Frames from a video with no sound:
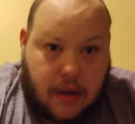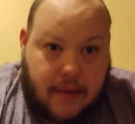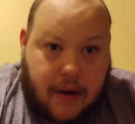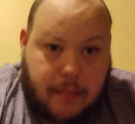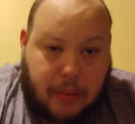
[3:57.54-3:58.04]

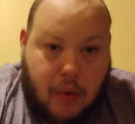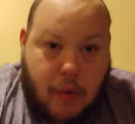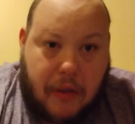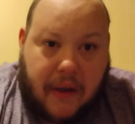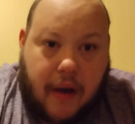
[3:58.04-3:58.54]
They're
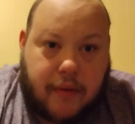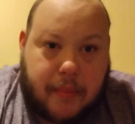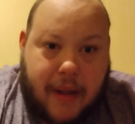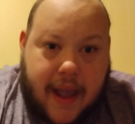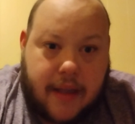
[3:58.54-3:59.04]
blues
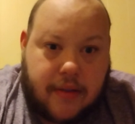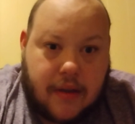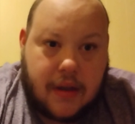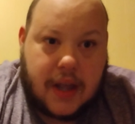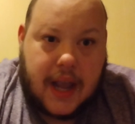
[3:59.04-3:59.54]
cover band,
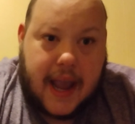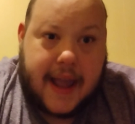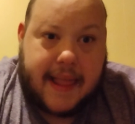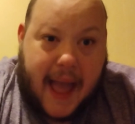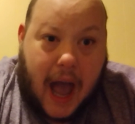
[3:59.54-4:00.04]
and